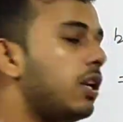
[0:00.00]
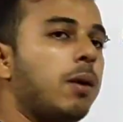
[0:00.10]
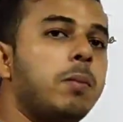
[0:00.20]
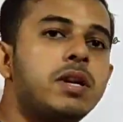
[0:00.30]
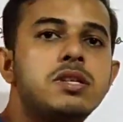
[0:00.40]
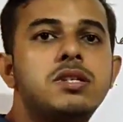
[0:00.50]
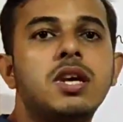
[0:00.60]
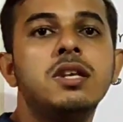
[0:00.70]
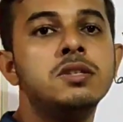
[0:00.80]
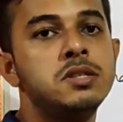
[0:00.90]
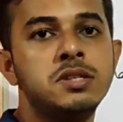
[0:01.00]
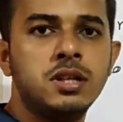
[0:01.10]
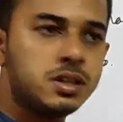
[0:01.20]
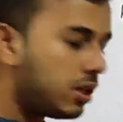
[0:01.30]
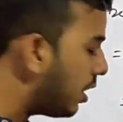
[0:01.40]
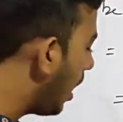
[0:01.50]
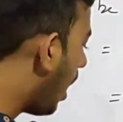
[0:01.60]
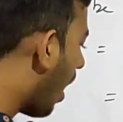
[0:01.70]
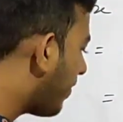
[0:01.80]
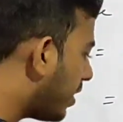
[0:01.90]
the number is changed, isn't it?
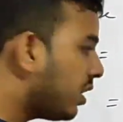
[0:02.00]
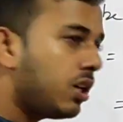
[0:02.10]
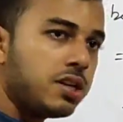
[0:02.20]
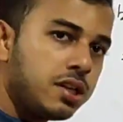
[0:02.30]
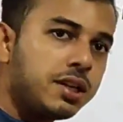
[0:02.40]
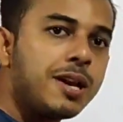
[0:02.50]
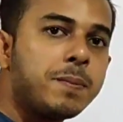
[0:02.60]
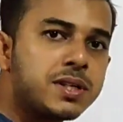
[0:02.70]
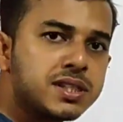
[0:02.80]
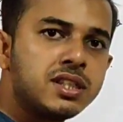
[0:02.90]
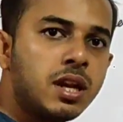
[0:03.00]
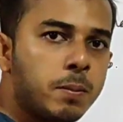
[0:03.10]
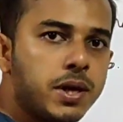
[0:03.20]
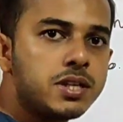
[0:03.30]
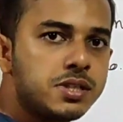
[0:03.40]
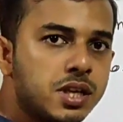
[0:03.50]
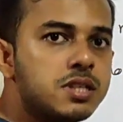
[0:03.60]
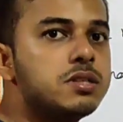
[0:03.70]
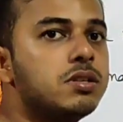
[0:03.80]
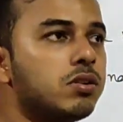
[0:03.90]
After increasing 10% the number is
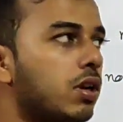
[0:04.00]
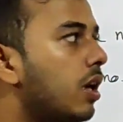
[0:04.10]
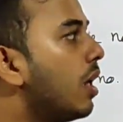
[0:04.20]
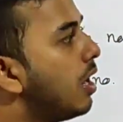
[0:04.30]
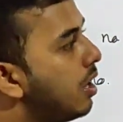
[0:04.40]
changed. Okay,